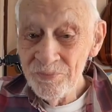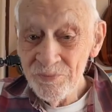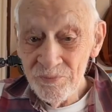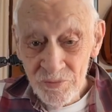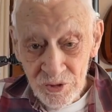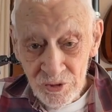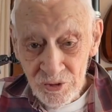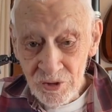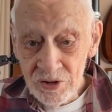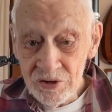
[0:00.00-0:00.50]

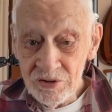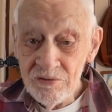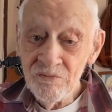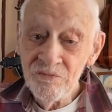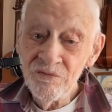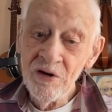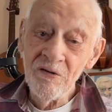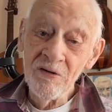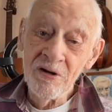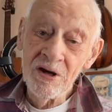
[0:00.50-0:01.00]
Which is a
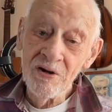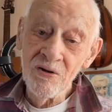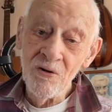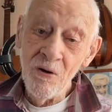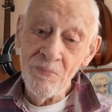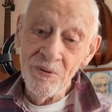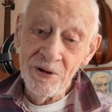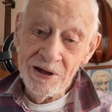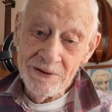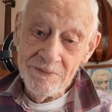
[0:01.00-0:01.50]
very
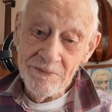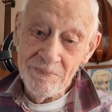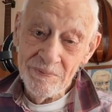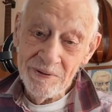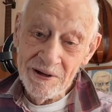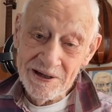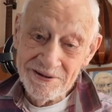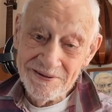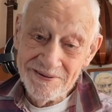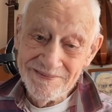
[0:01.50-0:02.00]
common little
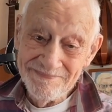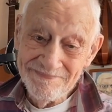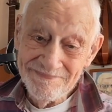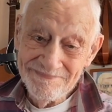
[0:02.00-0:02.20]
pattern.